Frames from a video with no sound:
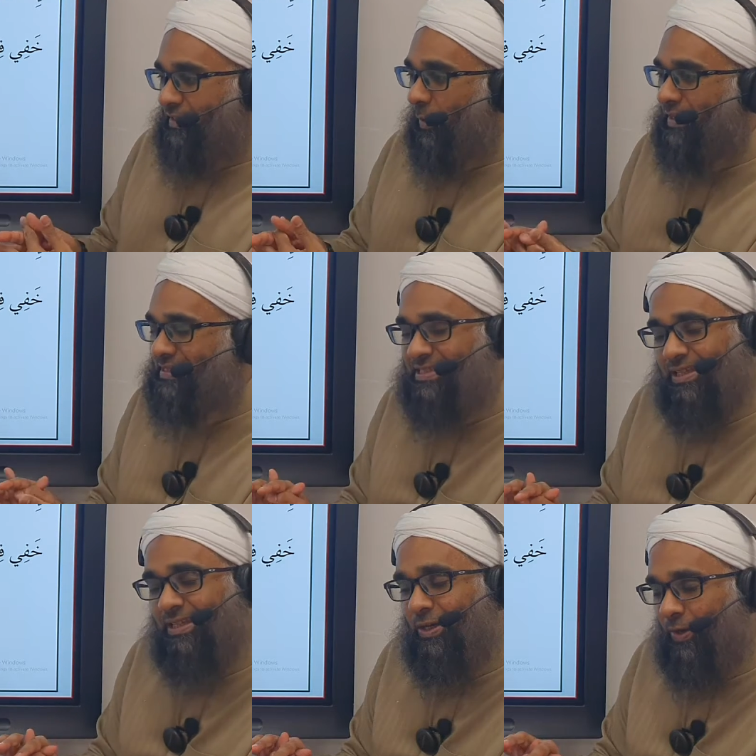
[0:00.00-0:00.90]
Now, is this
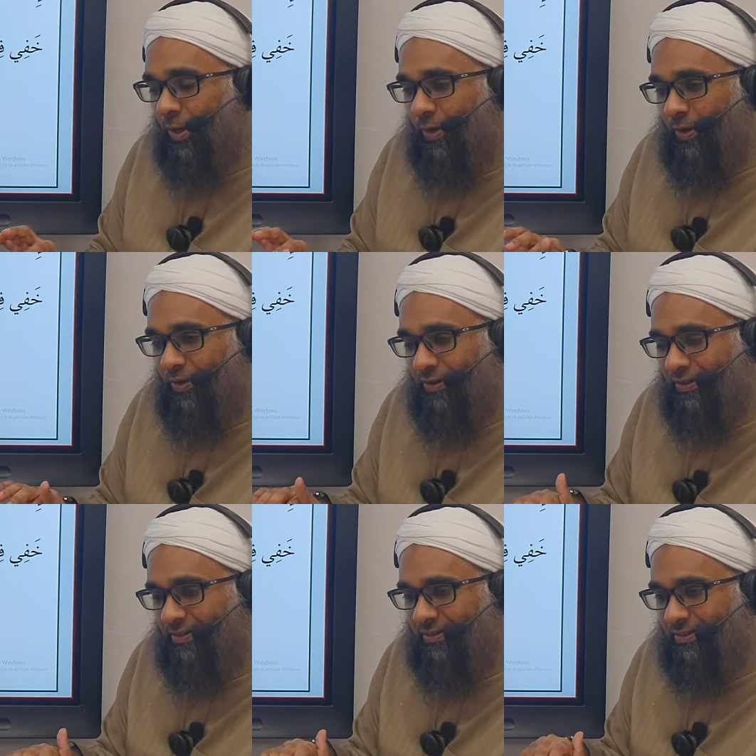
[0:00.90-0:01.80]
sadiqah or not?
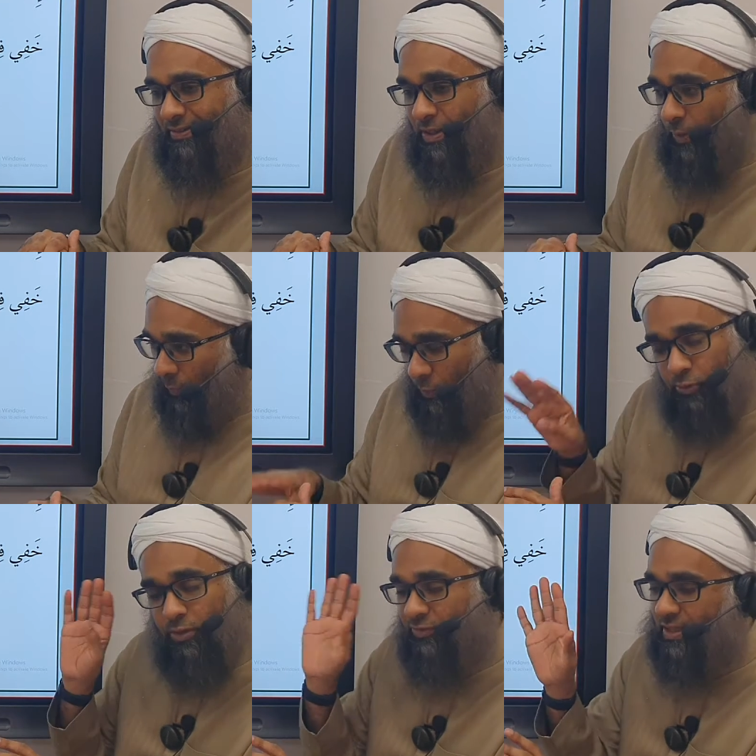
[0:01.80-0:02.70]
We know
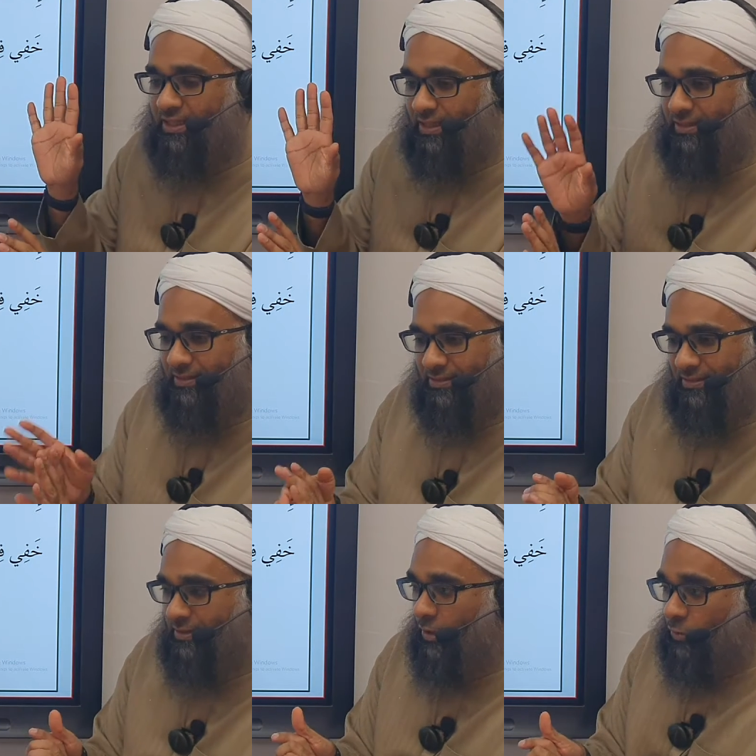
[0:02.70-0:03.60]
the meaning of sadiqah.
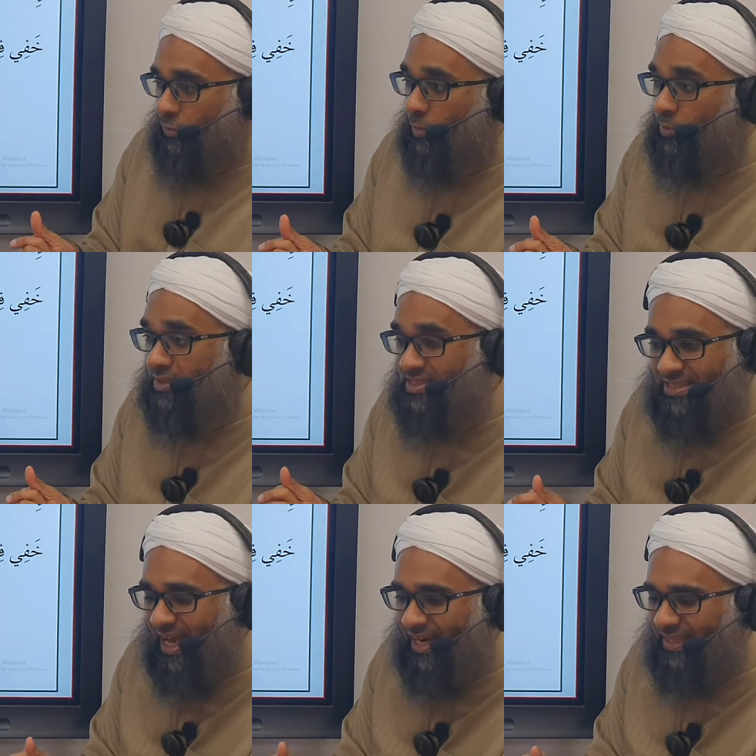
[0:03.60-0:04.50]
So the word
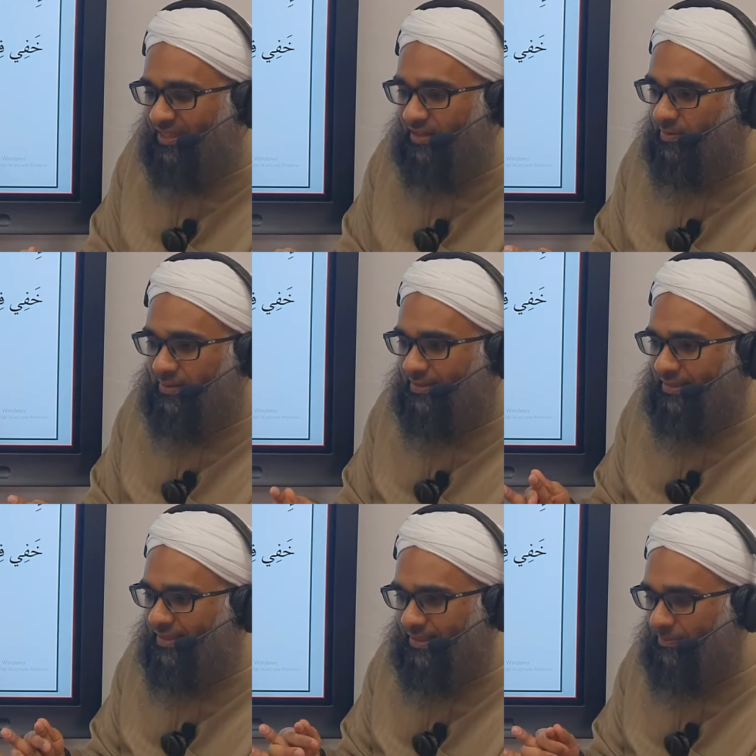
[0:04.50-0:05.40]
sadiq,
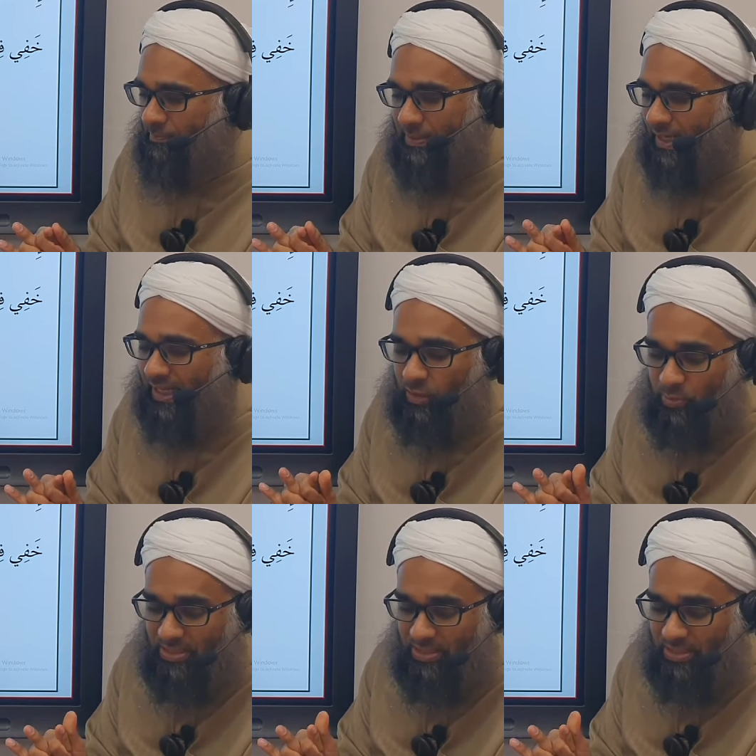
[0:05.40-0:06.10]
min haythu